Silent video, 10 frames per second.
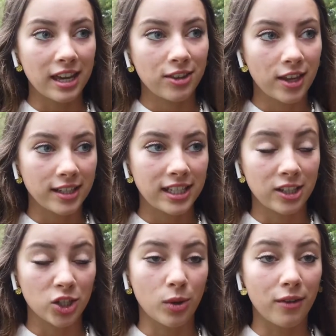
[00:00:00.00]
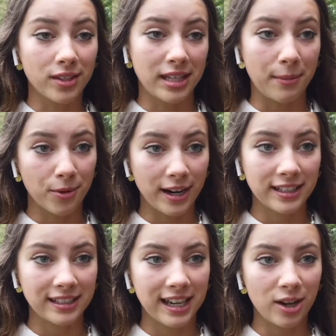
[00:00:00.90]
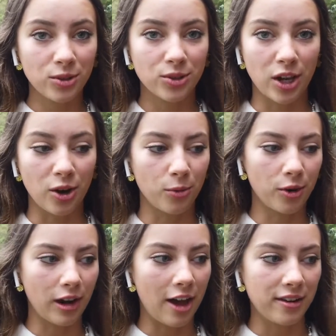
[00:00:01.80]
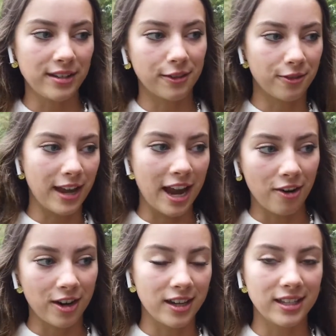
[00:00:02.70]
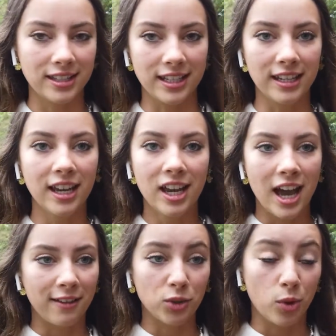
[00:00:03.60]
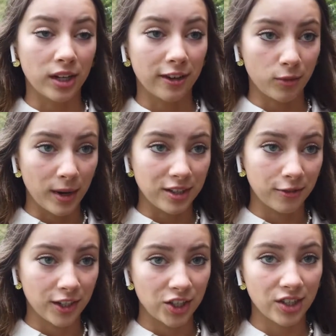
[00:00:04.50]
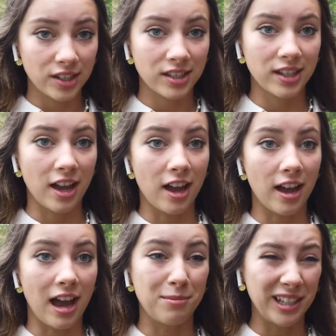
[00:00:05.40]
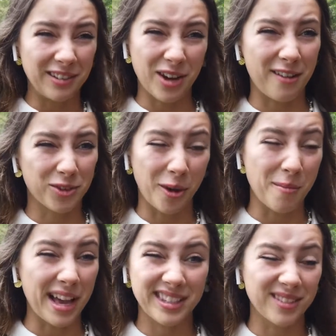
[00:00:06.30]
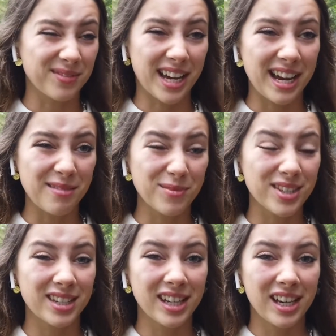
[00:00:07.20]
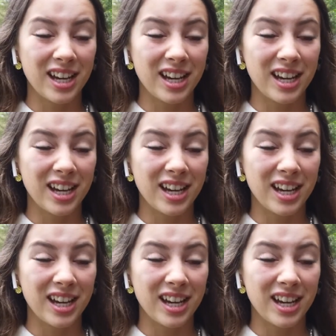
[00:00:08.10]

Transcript: year 13 and 12 are separated now, so we're allowed in different areas and have to walk a different way to fishes. I believe we have to wear masks sometimes.